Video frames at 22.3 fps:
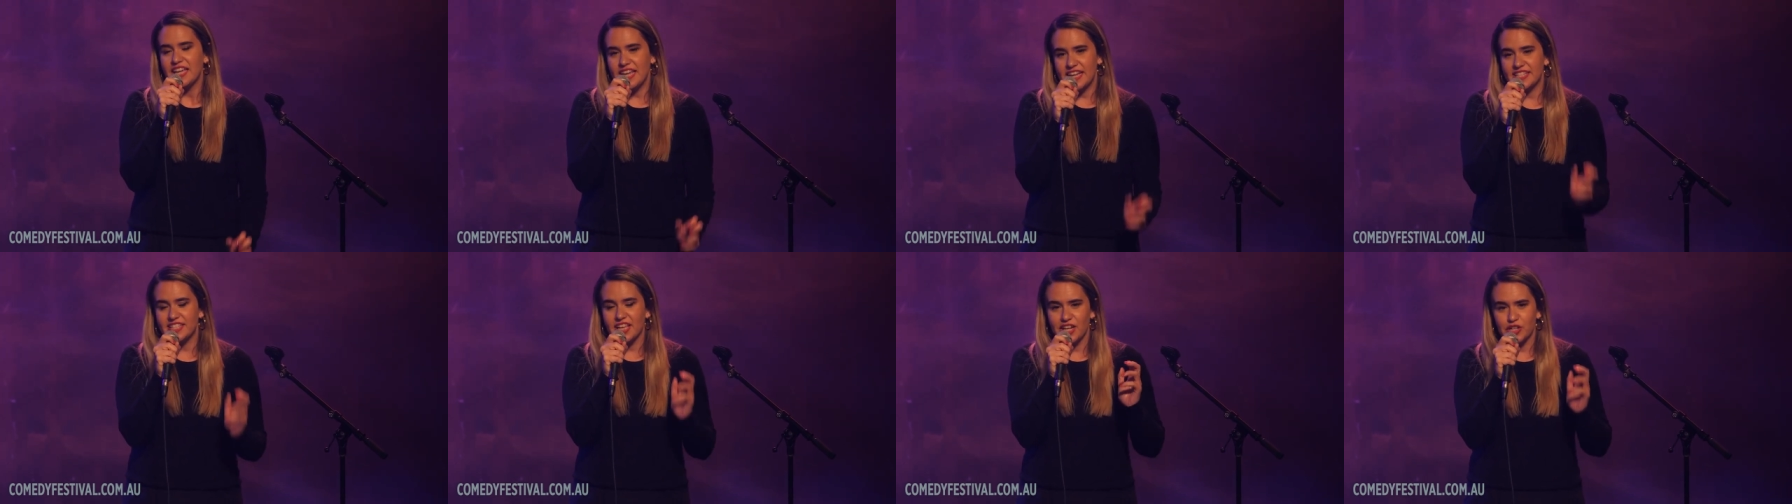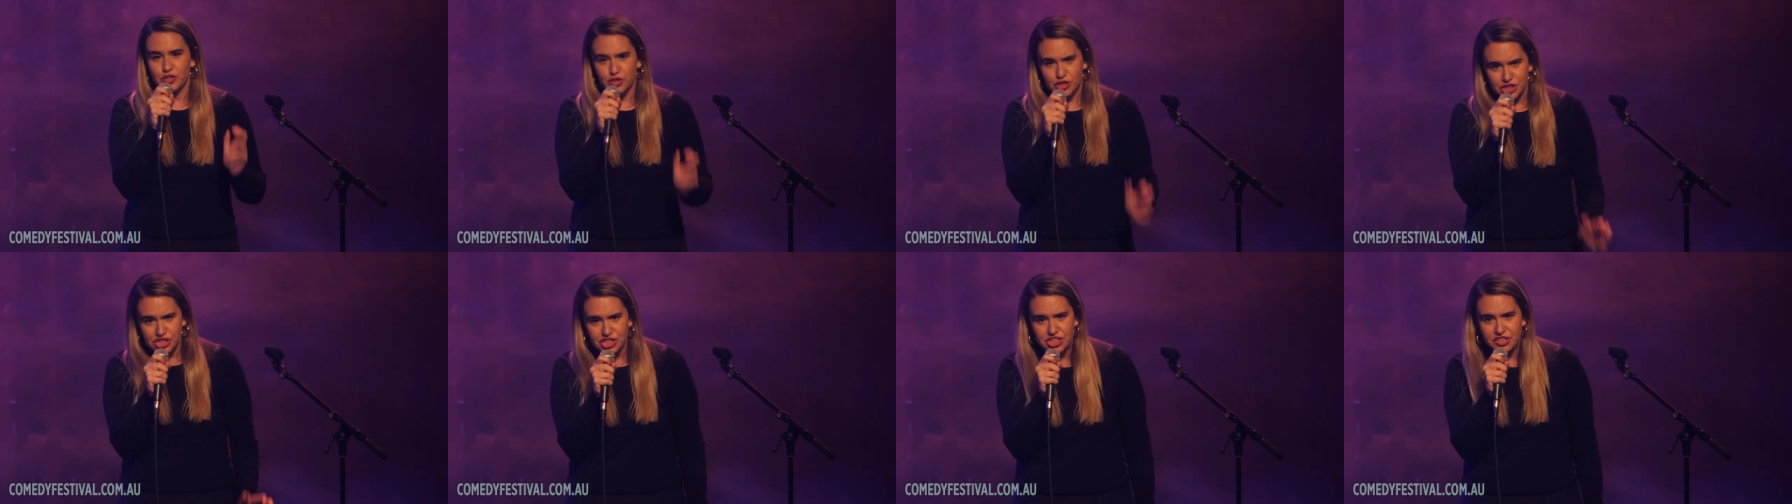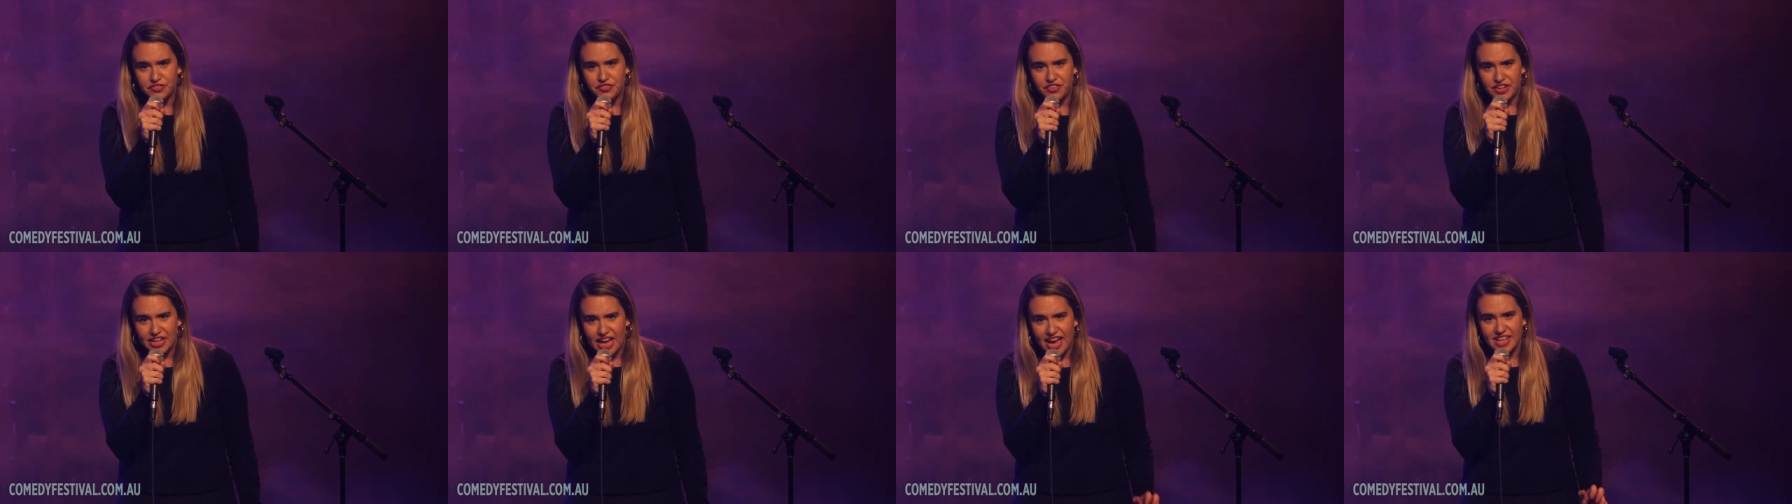Yes, I
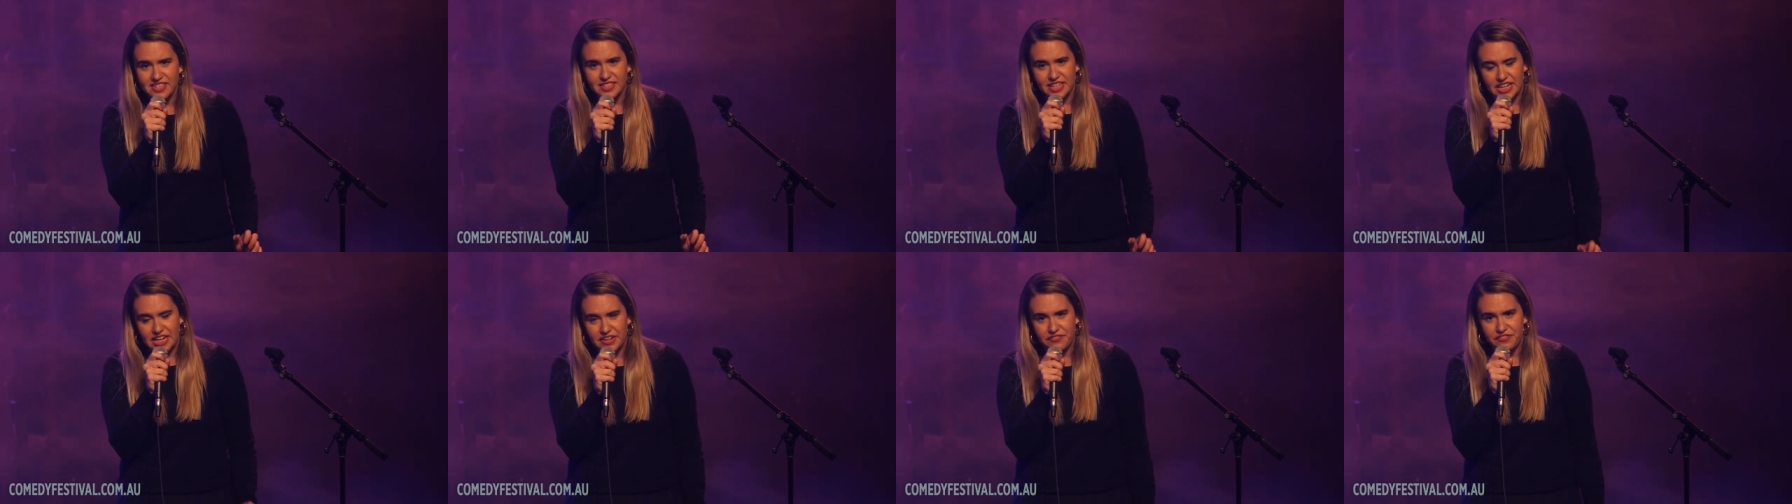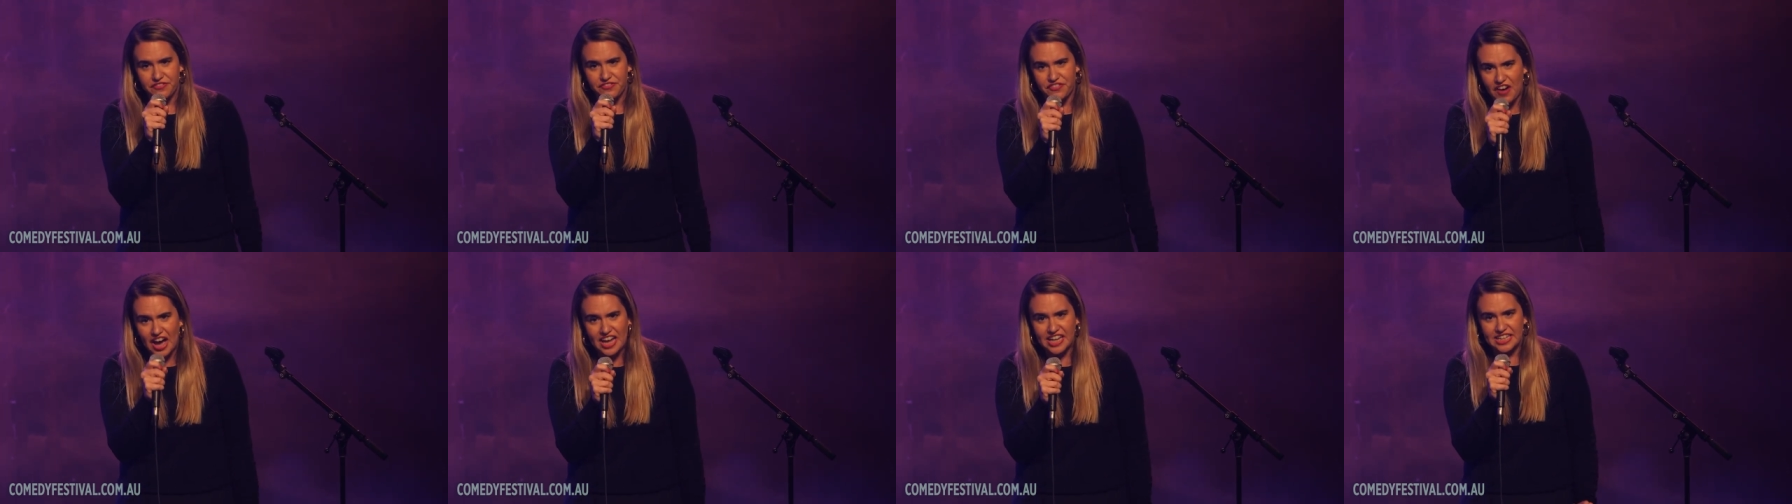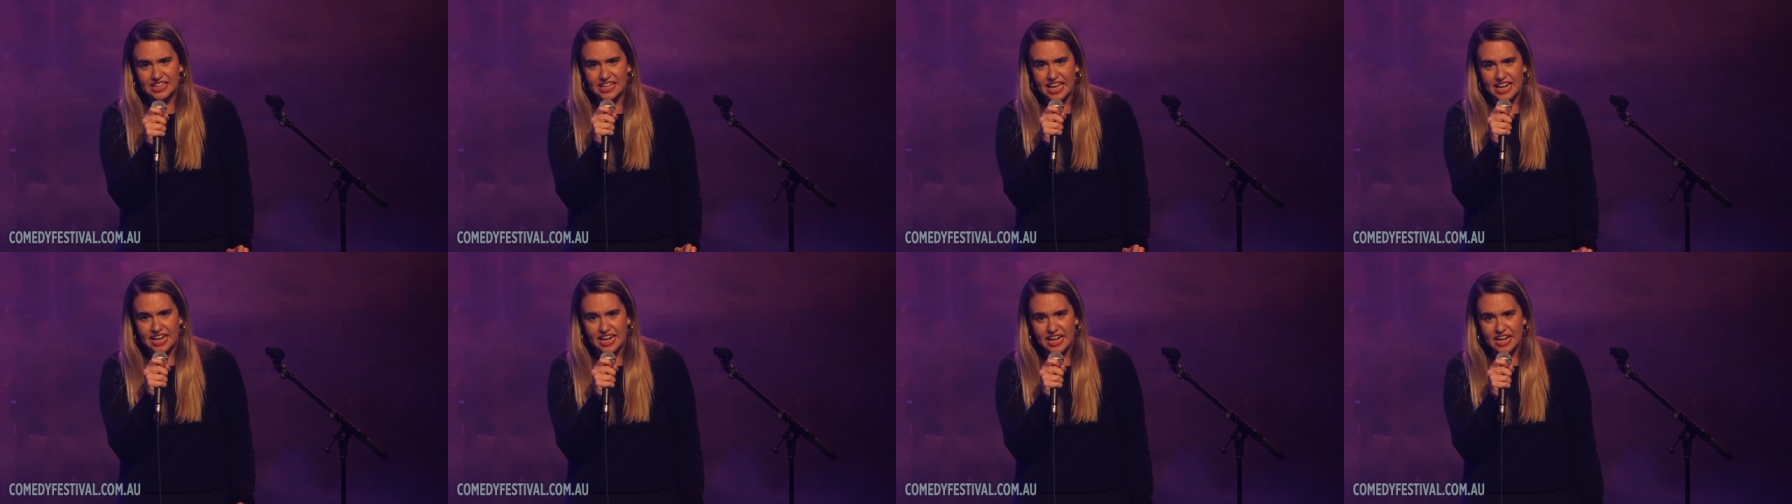auditioned for Cats, I didn't
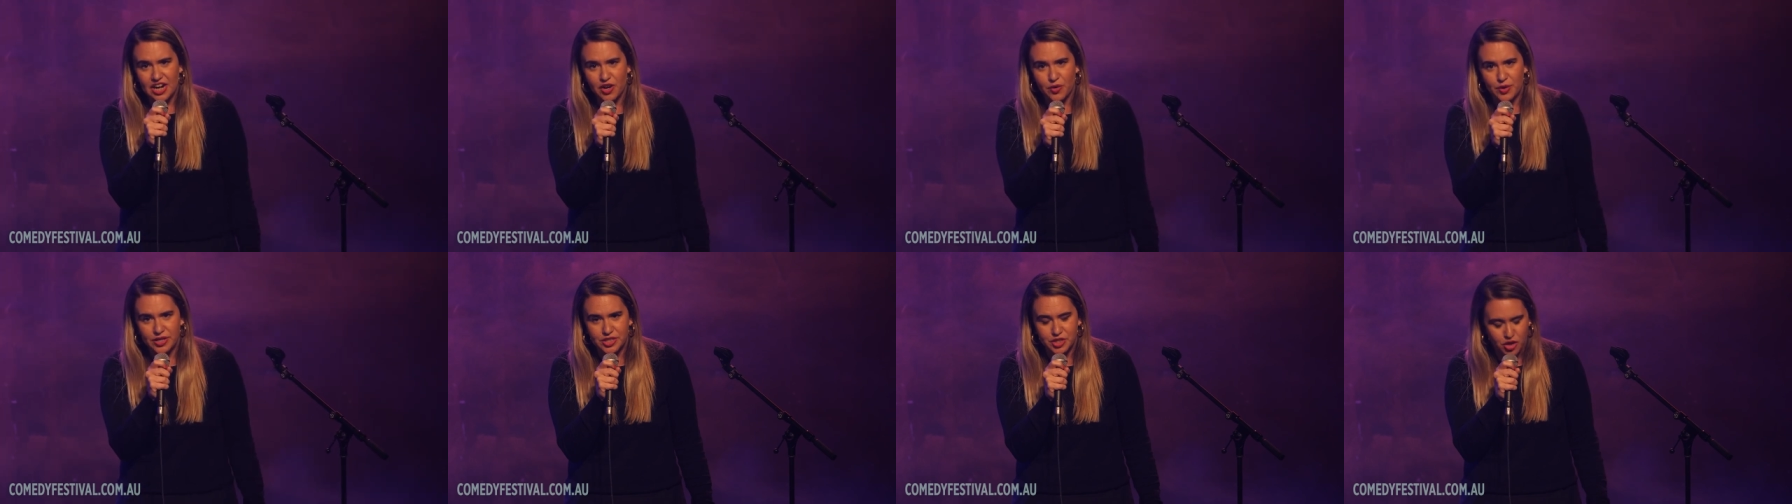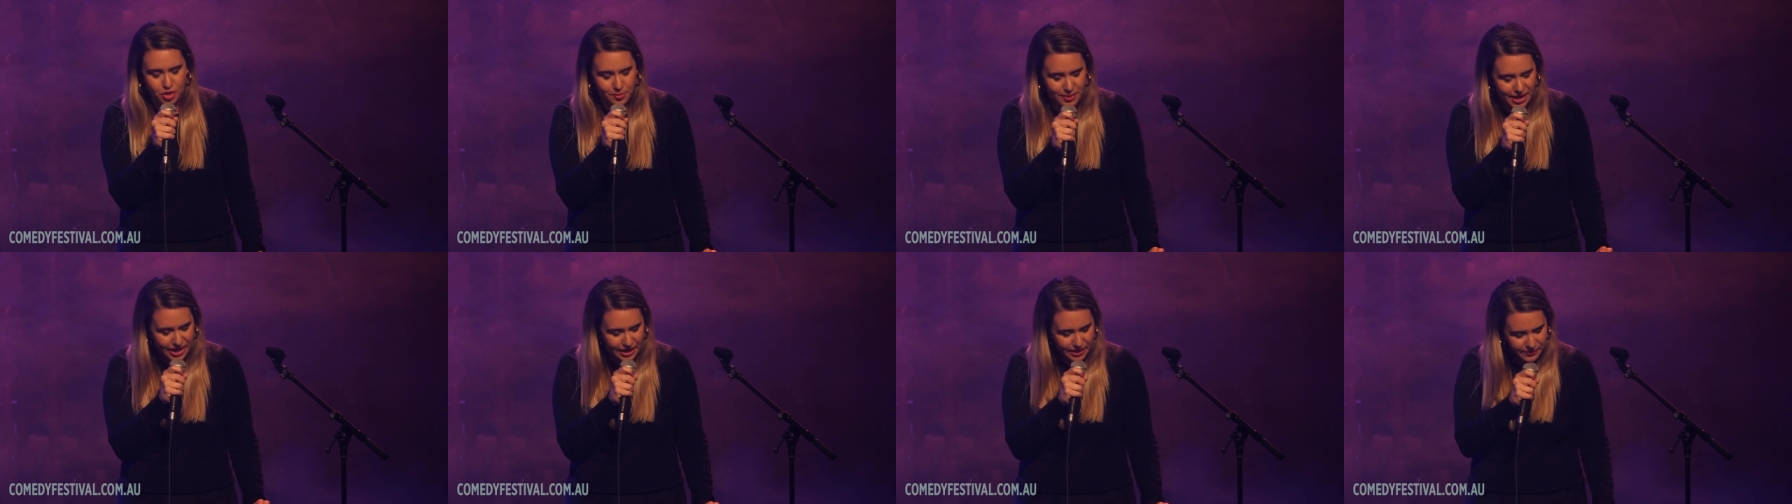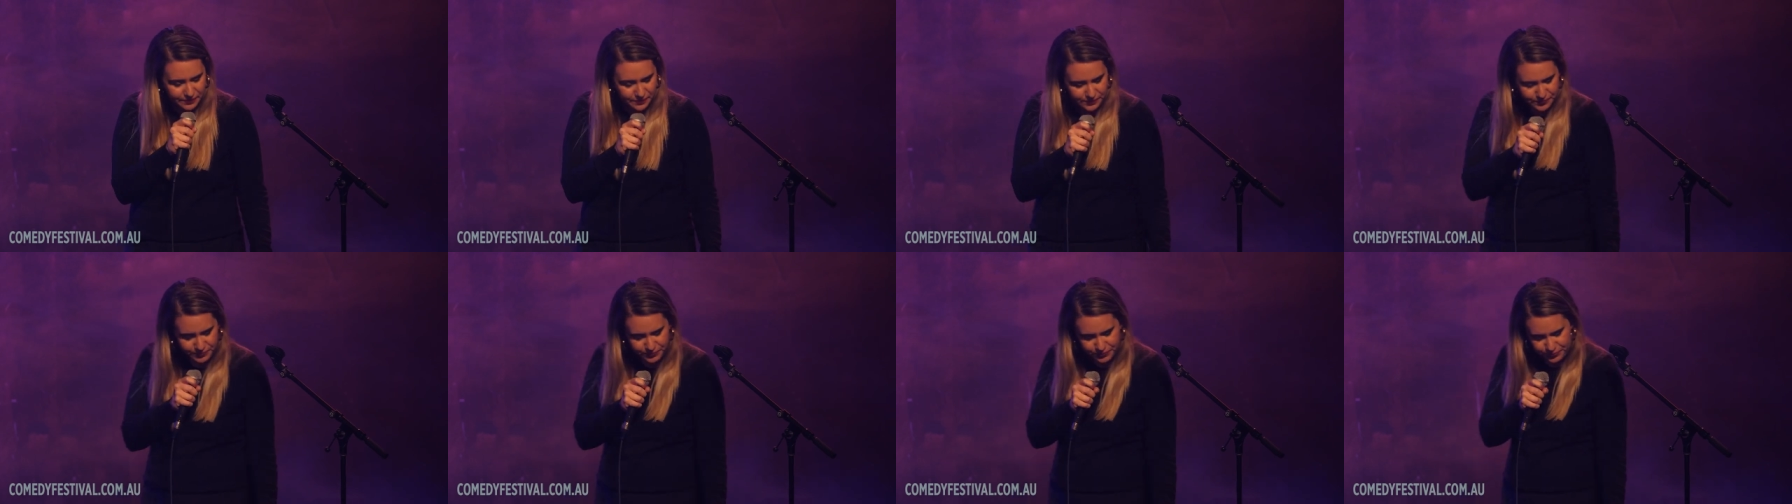fucking get in and I want to talk about it.
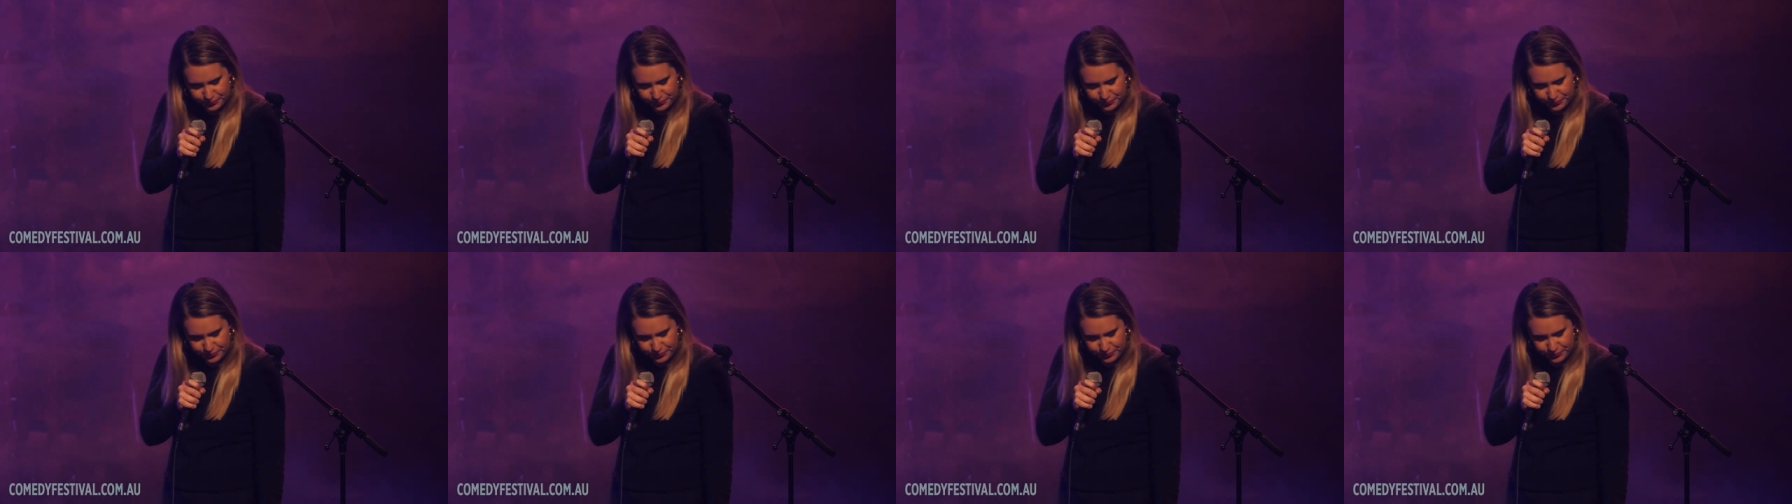Ha